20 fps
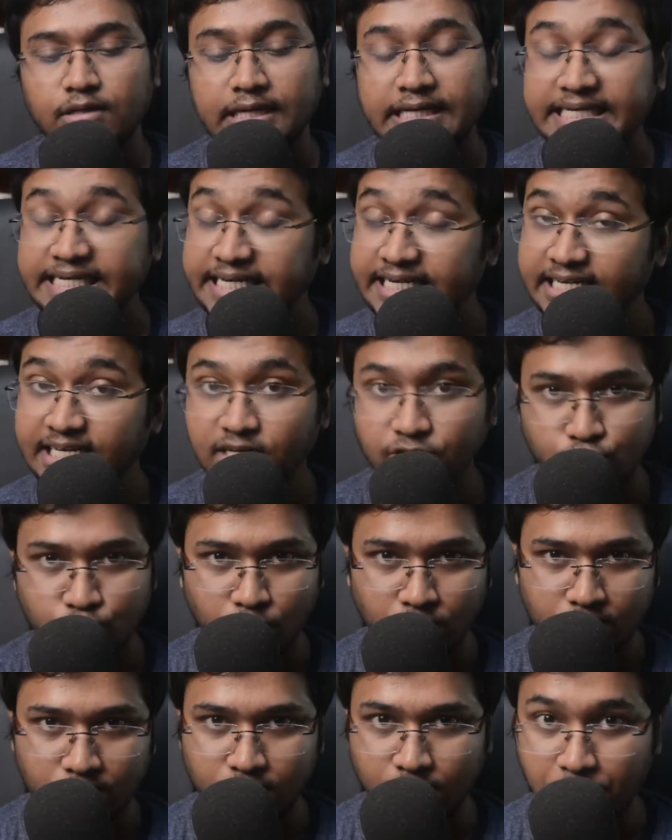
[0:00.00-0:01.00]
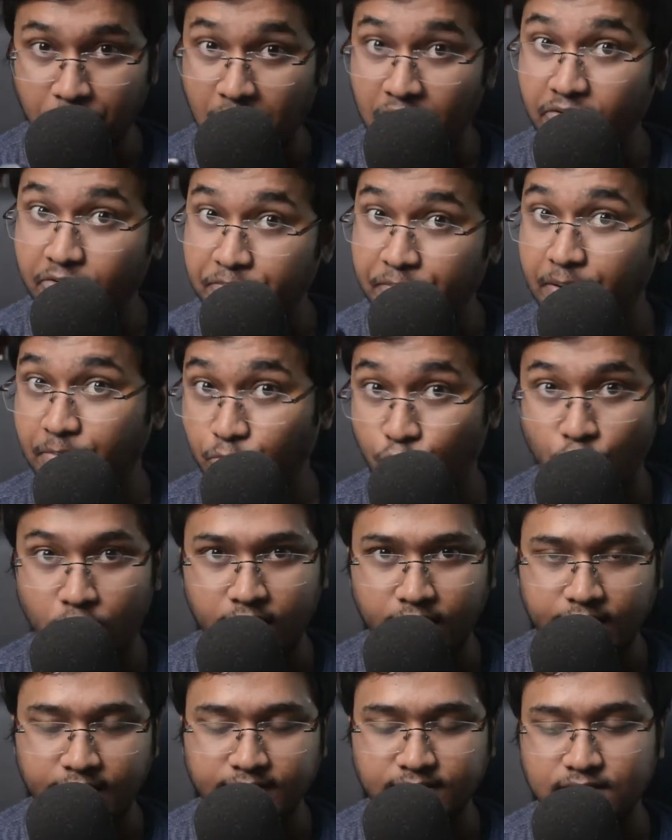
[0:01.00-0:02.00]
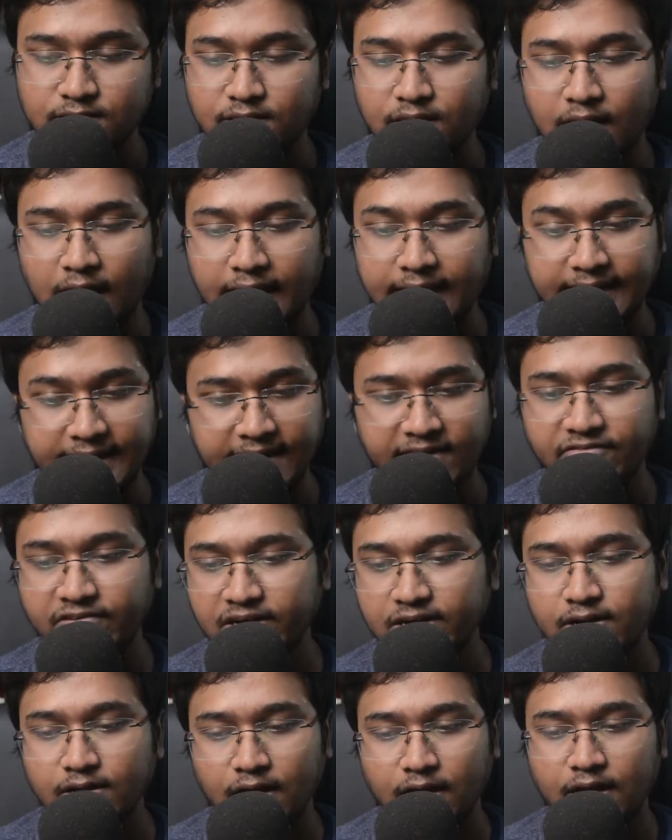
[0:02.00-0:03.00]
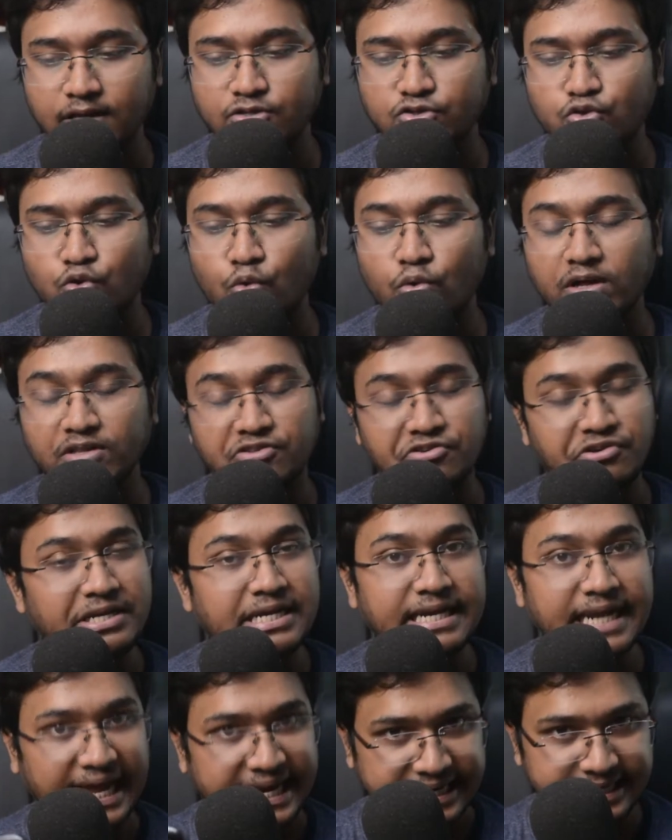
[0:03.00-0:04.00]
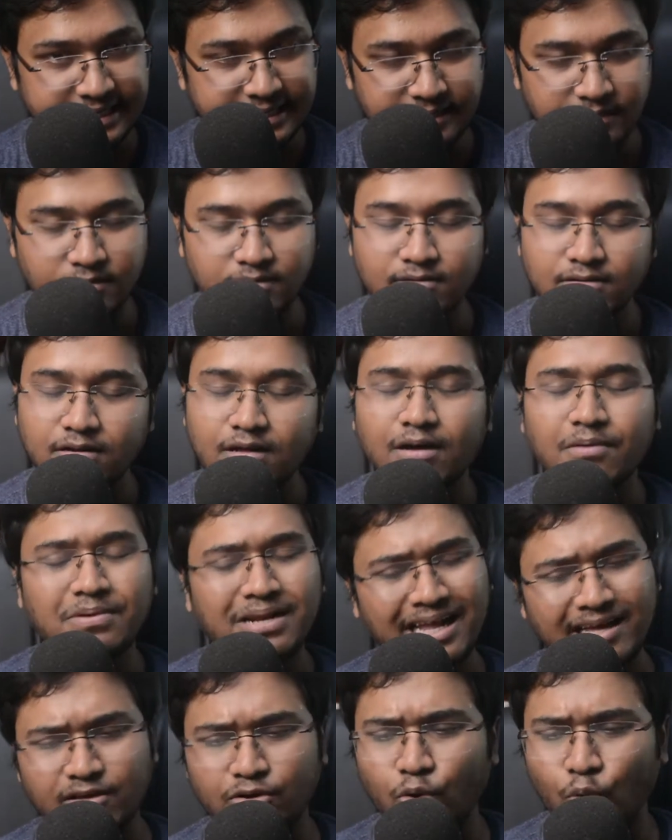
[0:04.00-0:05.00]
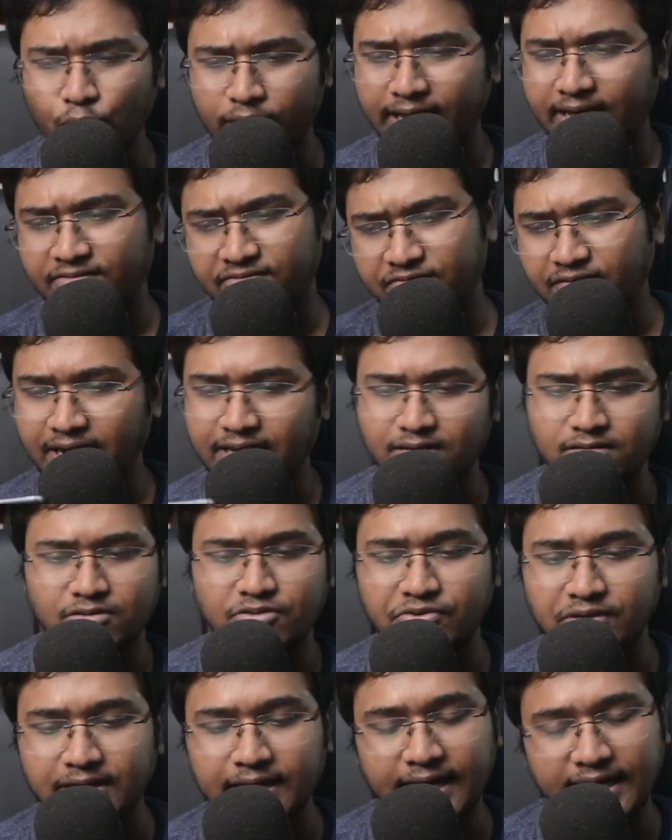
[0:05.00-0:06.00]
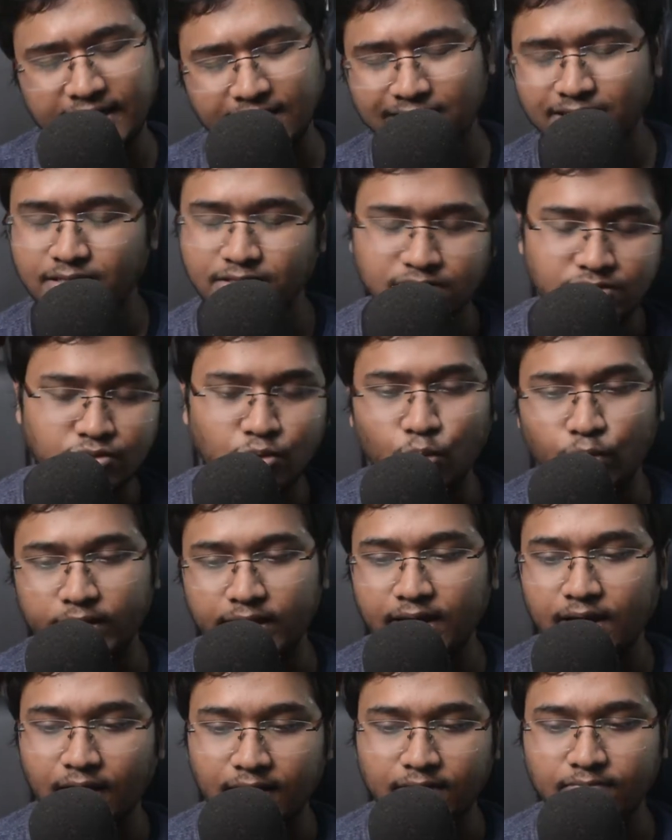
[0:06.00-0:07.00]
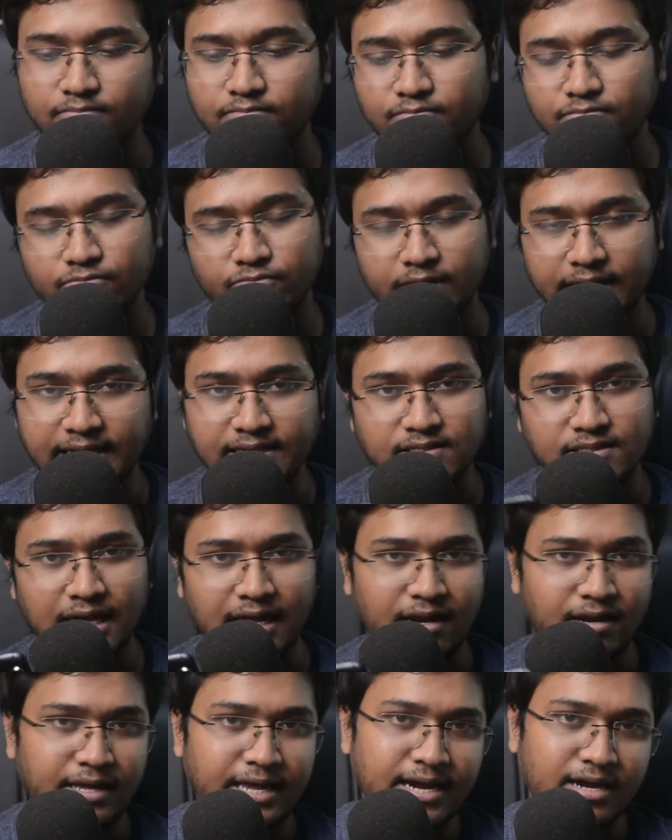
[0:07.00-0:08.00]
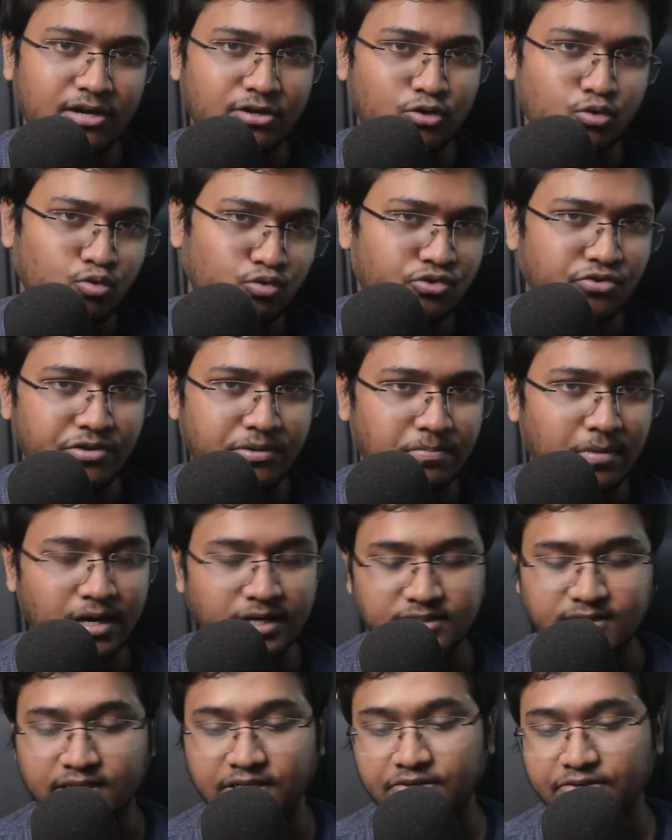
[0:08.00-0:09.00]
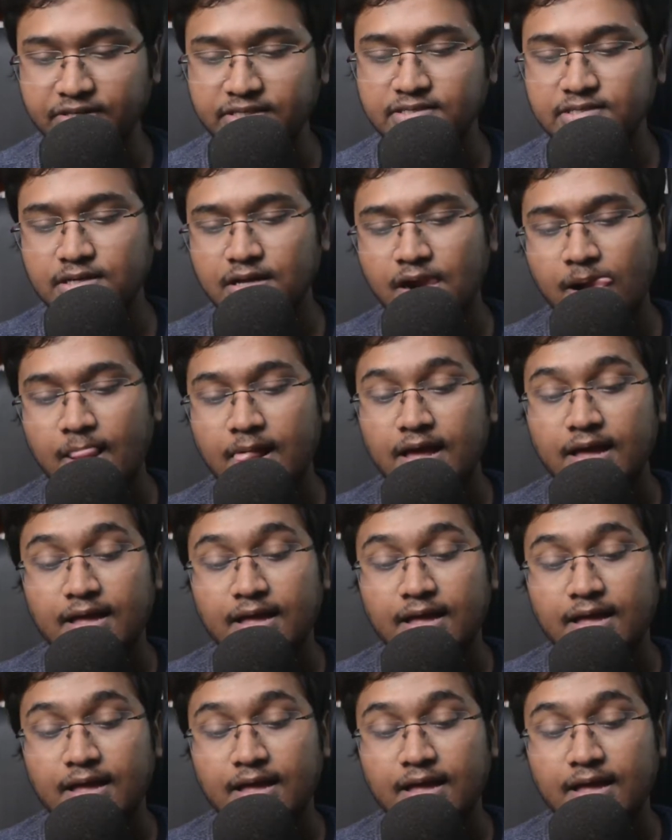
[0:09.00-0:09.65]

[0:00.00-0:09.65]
The ETS 1, the PowerPrep 1 test. I gave it and I scored a 319. I mean, okay, fine, 319 is okay. I guess I'll get a 2-3 marks increase.